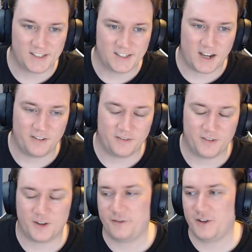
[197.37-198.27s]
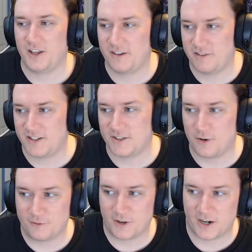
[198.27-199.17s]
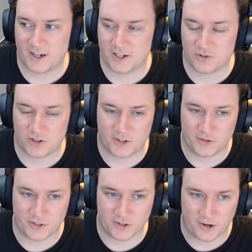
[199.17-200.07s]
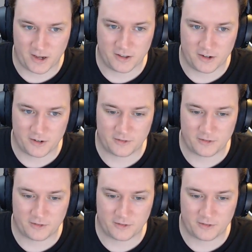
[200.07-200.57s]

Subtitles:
I feel like if he's not fighting Yasratcha, he's okay though.